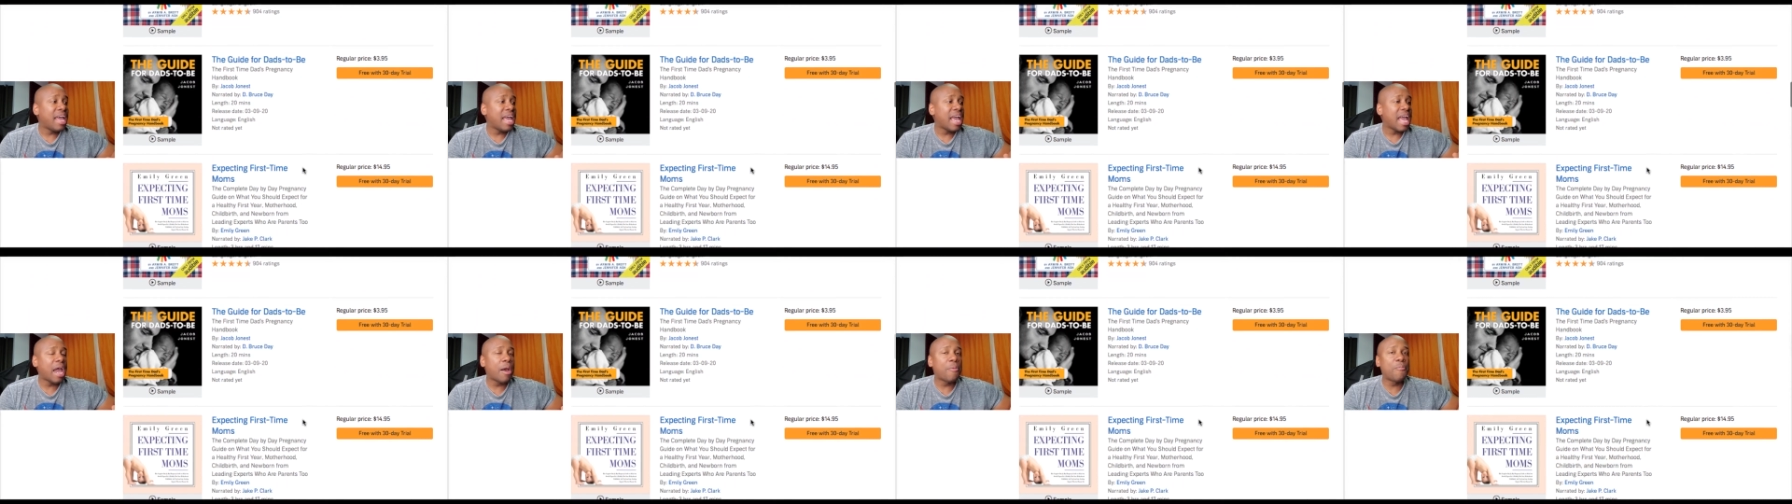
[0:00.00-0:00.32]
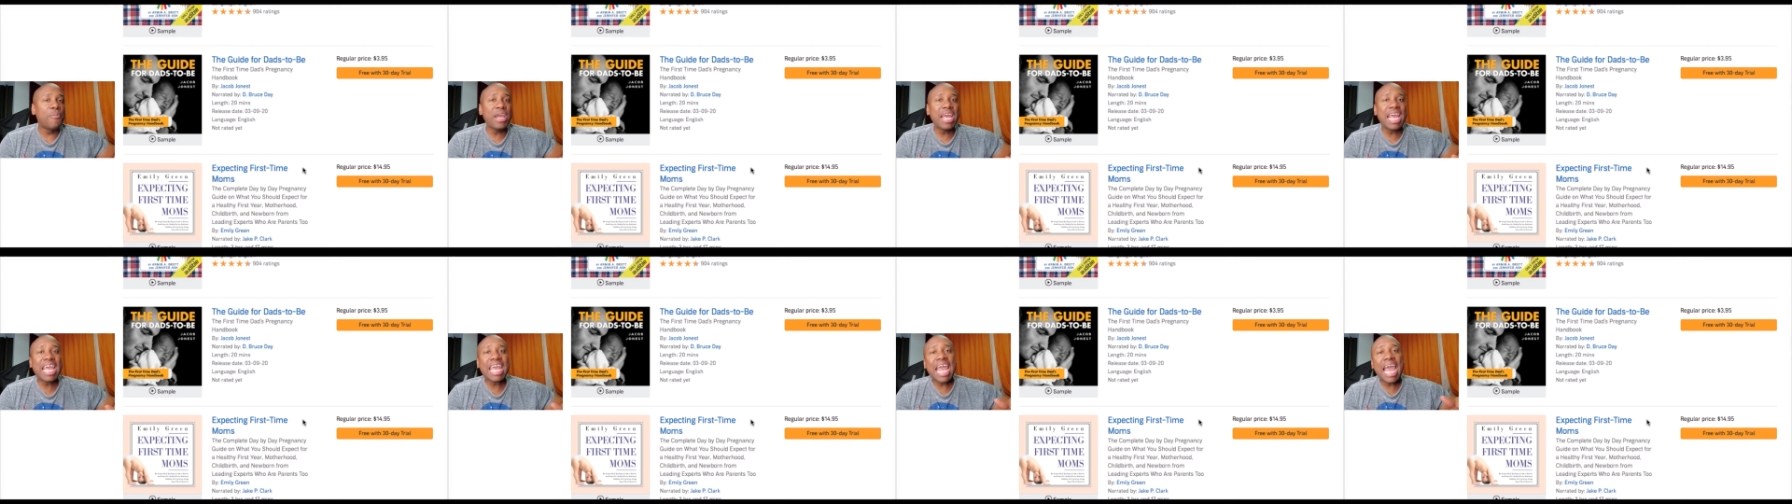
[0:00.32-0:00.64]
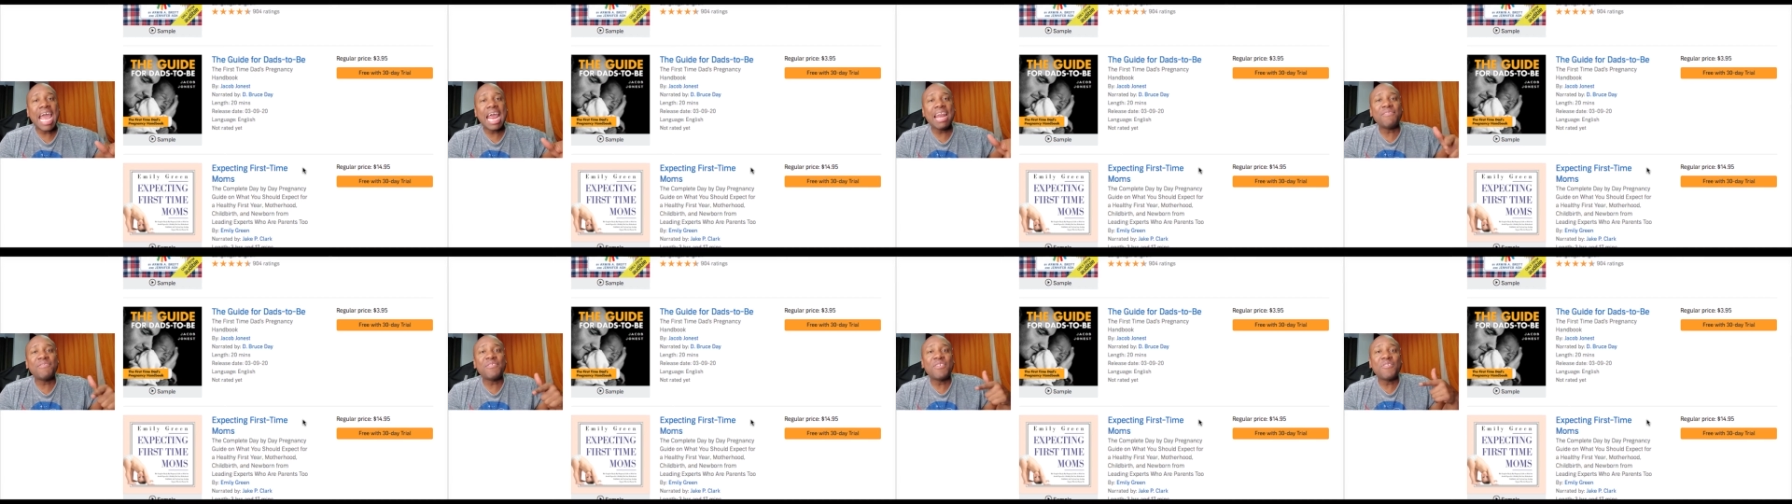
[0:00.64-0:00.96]
and we
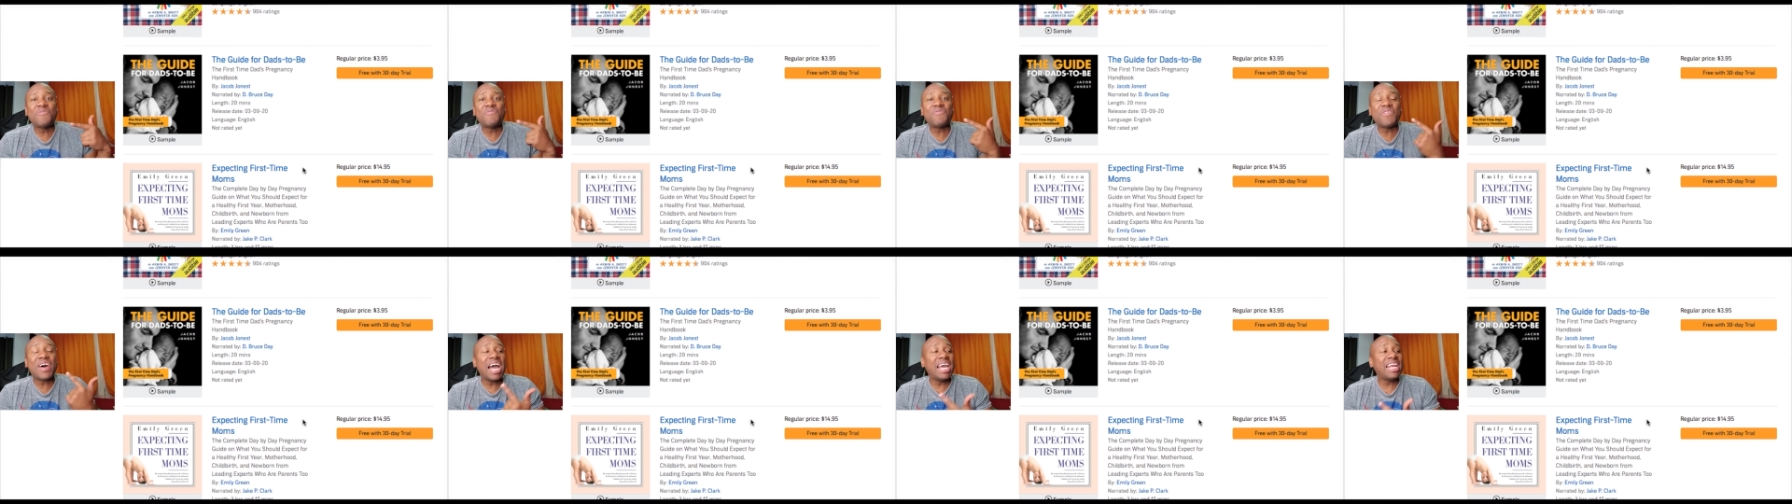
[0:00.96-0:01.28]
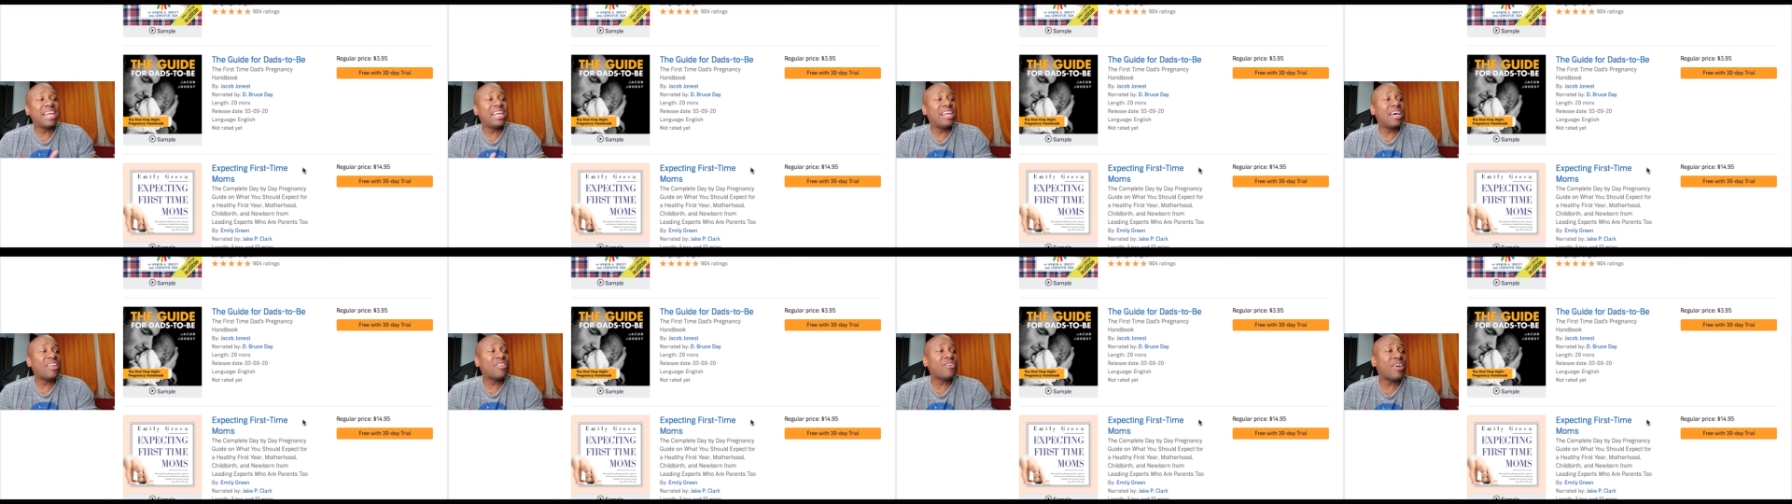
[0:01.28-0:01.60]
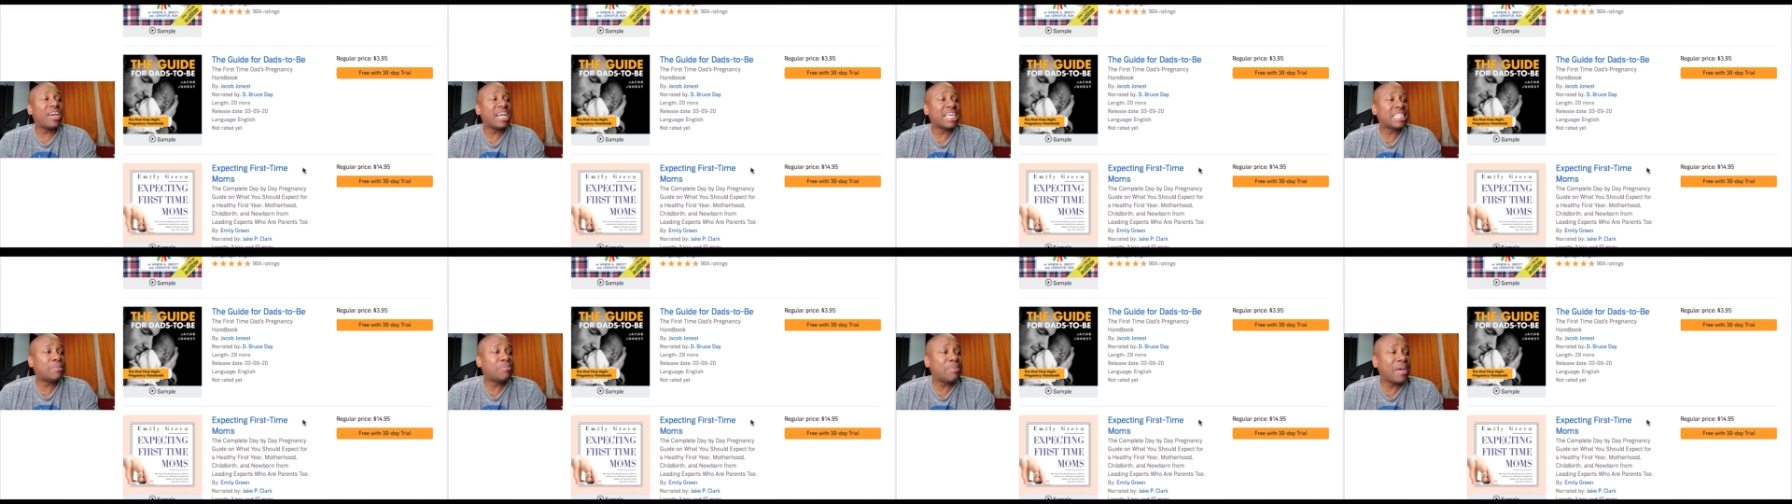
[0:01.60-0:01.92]
can't even find another
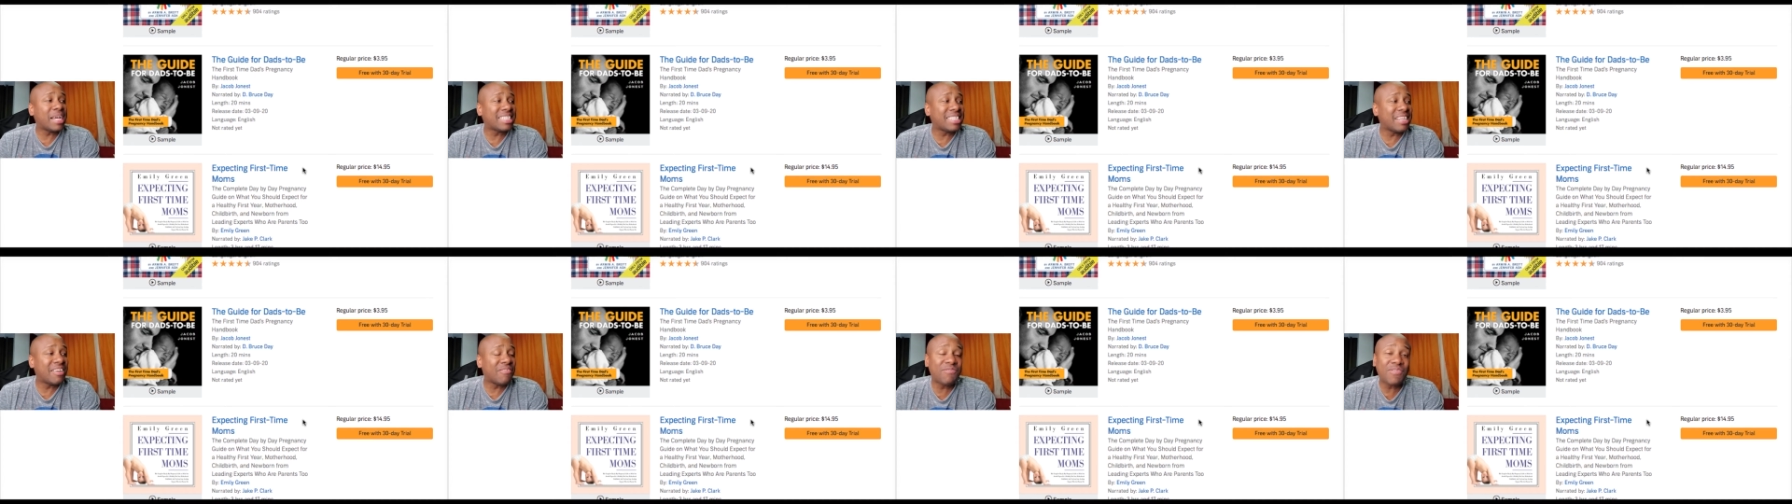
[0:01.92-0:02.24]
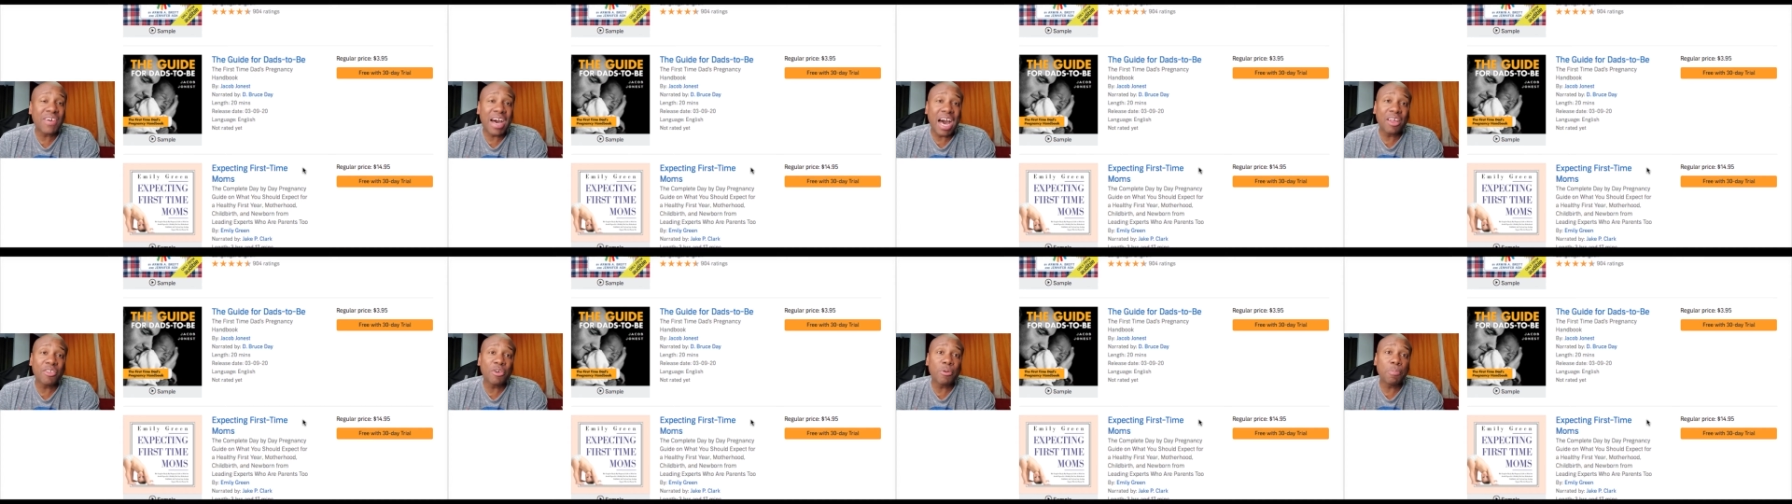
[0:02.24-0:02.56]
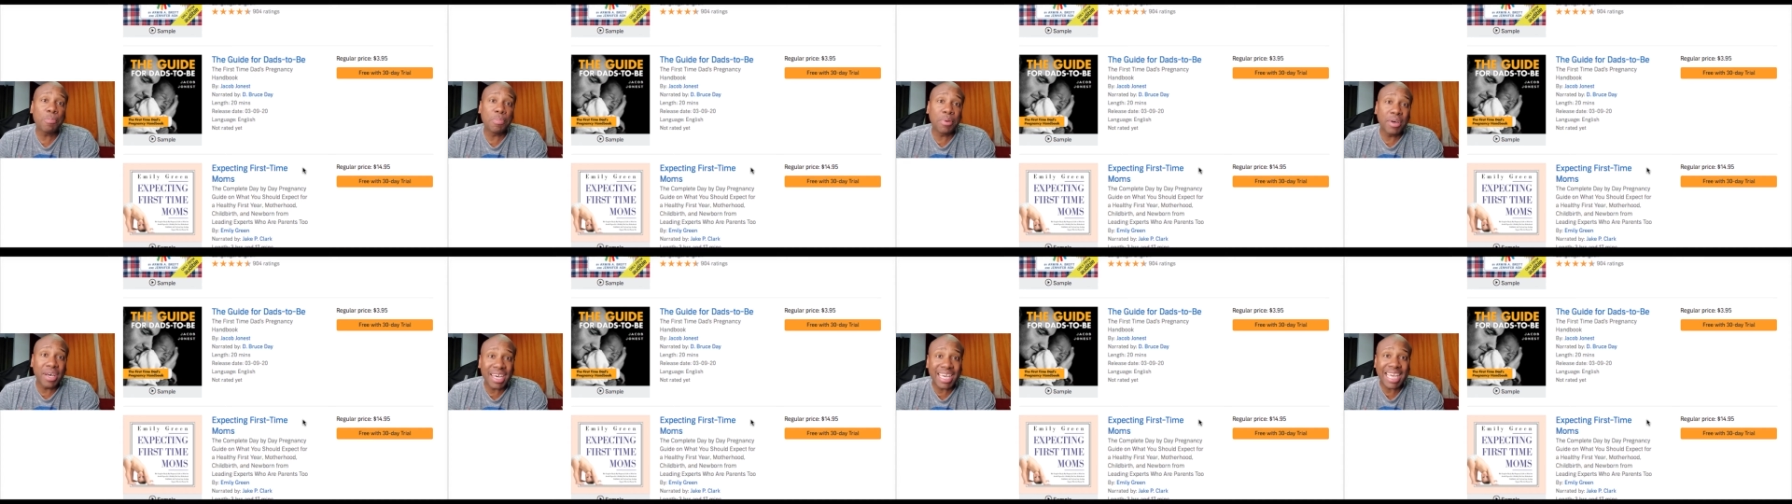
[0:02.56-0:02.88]
expectant father
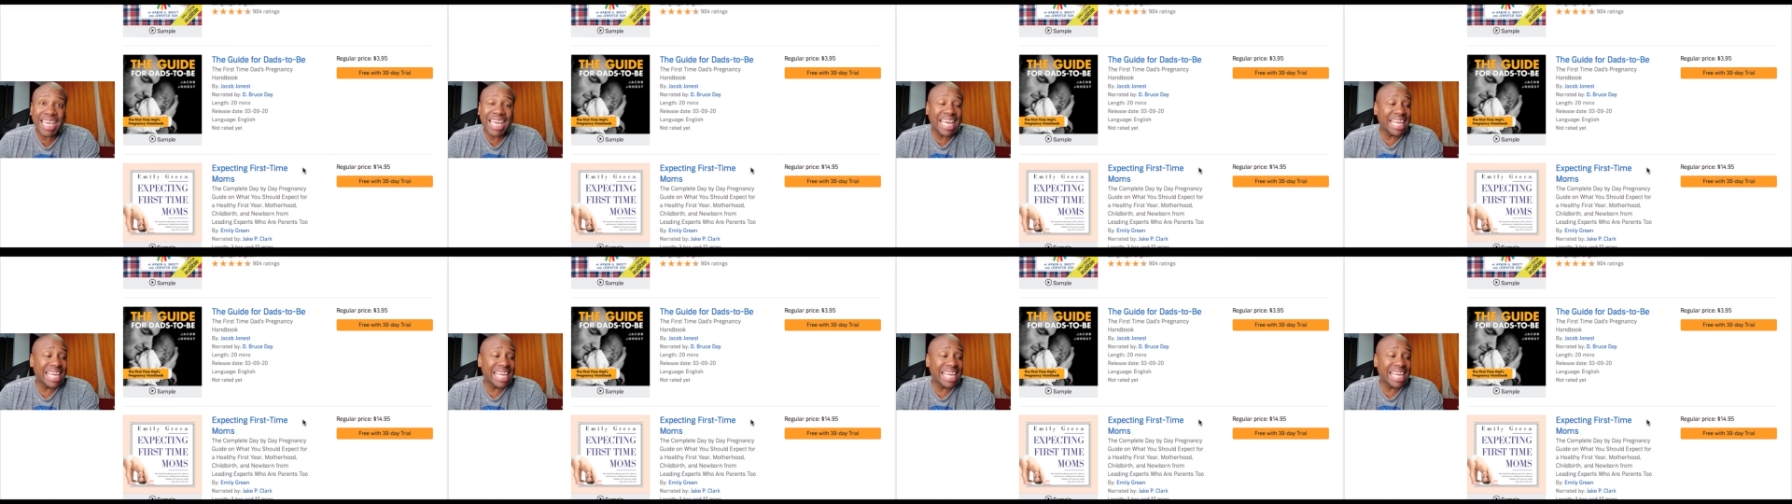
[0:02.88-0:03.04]
book.